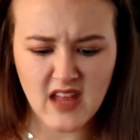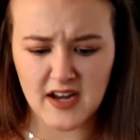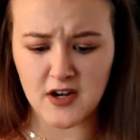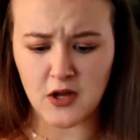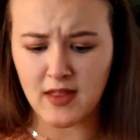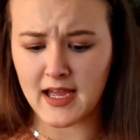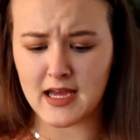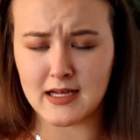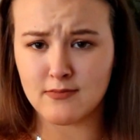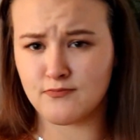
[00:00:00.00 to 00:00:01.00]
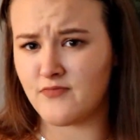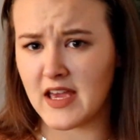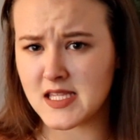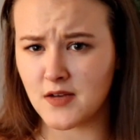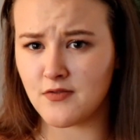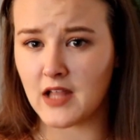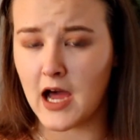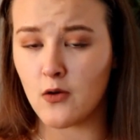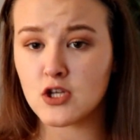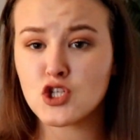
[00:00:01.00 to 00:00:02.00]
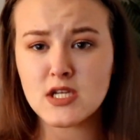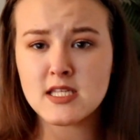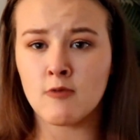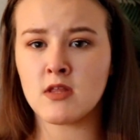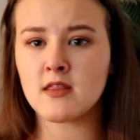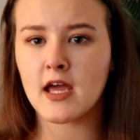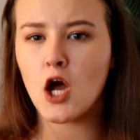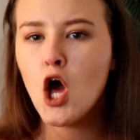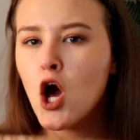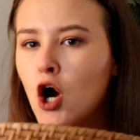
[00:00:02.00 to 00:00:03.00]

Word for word: I don't know, like a vase of flowers, just something like